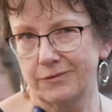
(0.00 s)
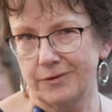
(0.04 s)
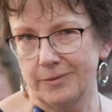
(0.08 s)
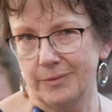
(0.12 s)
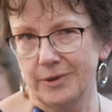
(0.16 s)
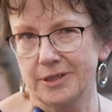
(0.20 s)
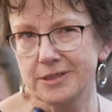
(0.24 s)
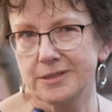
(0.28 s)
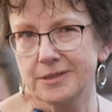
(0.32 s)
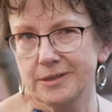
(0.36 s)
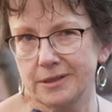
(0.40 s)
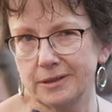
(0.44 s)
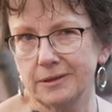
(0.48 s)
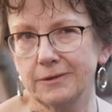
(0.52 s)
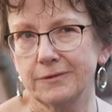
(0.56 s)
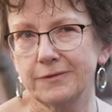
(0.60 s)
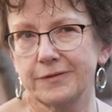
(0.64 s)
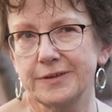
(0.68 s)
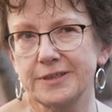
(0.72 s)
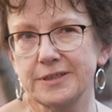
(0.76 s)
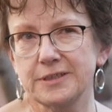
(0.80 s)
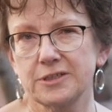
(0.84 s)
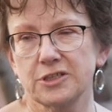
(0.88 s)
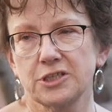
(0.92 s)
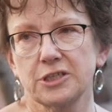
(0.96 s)
for myself,
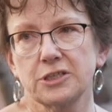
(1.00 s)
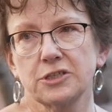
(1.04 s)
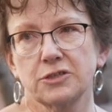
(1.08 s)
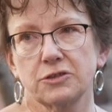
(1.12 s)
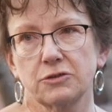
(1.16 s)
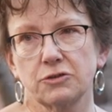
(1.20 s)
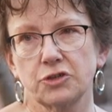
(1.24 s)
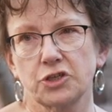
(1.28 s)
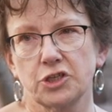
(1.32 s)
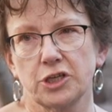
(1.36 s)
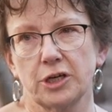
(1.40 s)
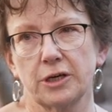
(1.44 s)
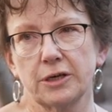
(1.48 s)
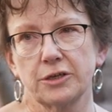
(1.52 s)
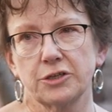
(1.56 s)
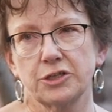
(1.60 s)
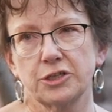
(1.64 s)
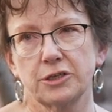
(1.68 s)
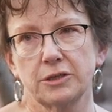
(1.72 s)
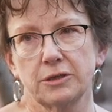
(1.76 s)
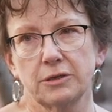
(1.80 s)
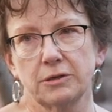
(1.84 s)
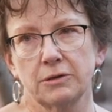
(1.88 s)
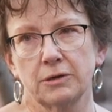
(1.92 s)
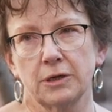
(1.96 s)
it's just to challenge
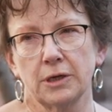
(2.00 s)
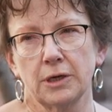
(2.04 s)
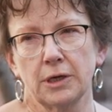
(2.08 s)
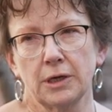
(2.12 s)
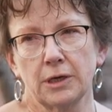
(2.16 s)
you,